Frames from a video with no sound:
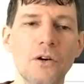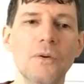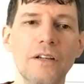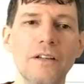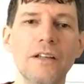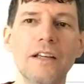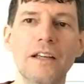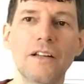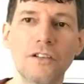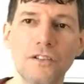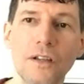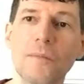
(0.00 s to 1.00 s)
going to
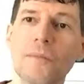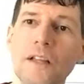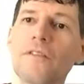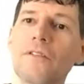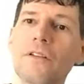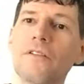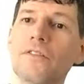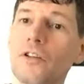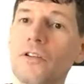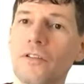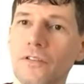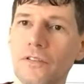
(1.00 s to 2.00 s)
get some level of
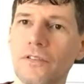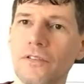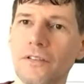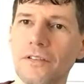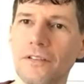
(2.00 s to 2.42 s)
curse.